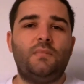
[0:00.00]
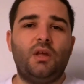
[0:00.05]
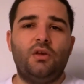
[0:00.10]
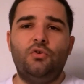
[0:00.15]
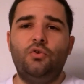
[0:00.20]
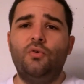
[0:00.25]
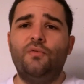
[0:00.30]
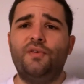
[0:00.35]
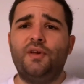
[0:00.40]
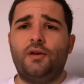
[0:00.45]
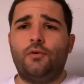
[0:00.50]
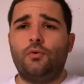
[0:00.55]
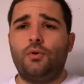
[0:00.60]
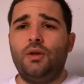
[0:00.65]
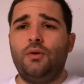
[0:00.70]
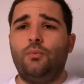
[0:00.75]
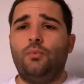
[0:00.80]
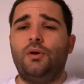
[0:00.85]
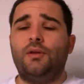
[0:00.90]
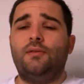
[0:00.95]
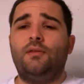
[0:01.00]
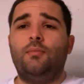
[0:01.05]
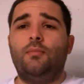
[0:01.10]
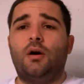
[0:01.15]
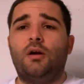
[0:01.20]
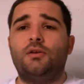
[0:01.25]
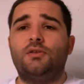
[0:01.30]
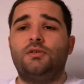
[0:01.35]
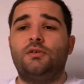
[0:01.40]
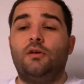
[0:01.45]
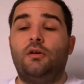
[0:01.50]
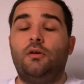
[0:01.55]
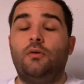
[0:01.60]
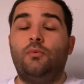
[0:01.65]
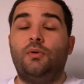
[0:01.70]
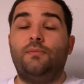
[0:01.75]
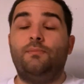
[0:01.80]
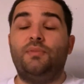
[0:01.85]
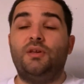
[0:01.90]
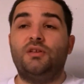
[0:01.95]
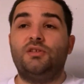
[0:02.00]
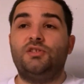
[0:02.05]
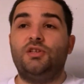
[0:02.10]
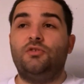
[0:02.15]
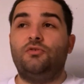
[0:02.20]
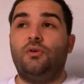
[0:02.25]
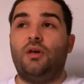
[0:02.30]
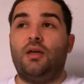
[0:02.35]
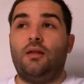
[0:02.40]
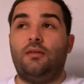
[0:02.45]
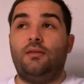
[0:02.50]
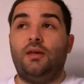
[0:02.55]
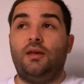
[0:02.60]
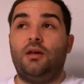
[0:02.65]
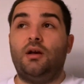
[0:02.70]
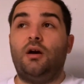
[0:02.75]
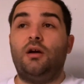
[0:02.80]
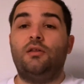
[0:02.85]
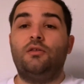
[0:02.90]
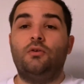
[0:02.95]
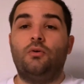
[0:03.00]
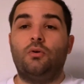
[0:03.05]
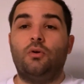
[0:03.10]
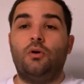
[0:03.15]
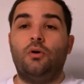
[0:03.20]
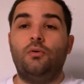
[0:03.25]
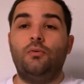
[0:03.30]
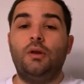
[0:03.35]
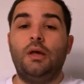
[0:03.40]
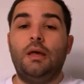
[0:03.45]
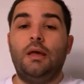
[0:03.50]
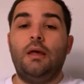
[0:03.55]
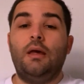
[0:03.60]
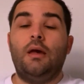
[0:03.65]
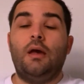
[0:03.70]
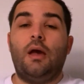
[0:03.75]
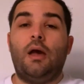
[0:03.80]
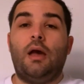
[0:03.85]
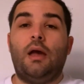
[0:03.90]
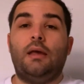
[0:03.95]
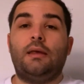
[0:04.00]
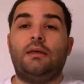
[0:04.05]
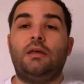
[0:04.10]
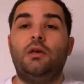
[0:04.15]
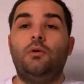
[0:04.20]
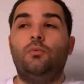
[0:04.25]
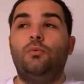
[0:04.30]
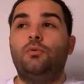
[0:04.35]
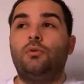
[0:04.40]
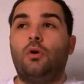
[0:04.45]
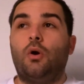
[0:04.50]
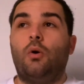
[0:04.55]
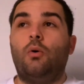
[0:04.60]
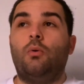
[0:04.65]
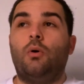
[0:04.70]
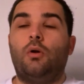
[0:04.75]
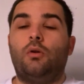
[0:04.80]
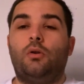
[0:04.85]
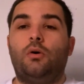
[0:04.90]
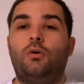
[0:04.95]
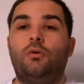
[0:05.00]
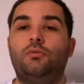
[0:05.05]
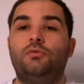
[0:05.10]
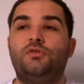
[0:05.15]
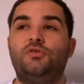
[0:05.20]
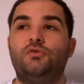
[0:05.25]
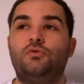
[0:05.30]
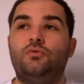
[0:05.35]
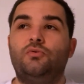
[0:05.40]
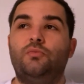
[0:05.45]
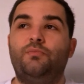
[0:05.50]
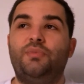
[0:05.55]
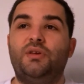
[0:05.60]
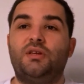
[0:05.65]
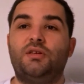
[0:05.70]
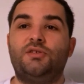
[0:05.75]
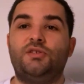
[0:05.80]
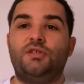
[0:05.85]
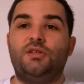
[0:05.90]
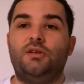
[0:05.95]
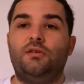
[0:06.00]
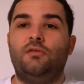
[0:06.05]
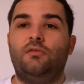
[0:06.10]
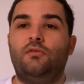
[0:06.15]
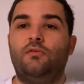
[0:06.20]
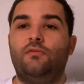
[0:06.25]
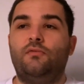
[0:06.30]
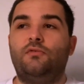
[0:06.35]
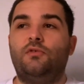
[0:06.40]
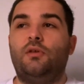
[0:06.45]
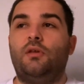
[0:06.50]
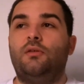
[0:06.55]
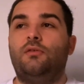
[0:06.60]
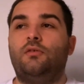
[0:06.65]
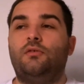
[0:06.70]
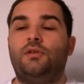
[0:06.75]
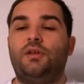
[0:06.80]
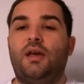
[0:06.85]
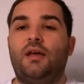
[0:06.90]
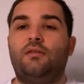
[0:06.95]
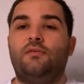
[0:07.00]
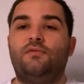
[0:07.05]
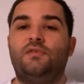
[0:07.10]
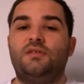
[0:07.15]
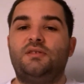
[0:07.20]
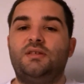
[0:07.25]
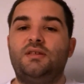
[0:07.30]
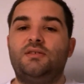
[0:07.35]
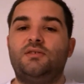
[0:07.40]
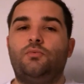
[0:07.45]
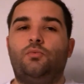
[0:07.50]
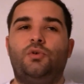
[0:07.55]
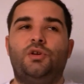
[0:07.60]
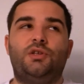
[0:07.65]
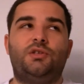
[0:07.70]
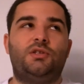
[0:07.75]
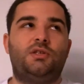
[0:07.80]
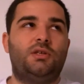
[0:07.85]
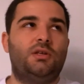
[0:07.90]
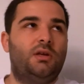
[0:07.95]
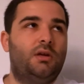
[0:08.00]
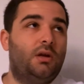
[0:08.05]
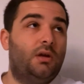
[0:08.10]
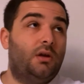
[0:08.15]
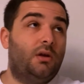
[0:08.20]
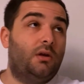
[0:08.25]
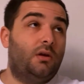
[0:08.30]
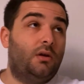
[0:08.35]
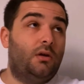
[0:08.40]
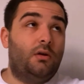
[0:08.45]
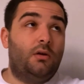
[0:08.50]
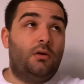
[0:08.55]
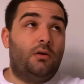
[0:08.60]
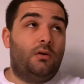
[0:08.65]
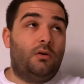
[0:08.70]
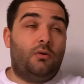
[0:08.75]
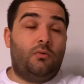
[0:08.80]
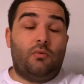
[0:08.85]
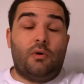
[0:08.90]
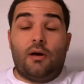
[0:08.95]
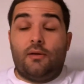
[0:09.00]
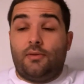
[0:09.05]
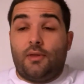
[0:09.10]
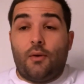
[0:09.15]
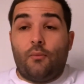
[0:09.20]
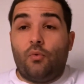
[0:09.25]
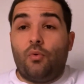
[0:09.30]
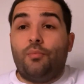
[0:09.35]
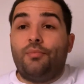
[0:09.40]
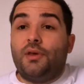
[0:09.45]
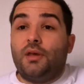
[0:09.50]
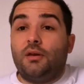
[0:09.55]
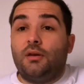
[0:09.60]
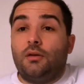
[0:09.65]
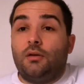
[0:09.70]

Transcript: Juve agreed with with PSG to get Icardi on loan, and Keane would go on loan to PSG until the end of the season, which, well, that will be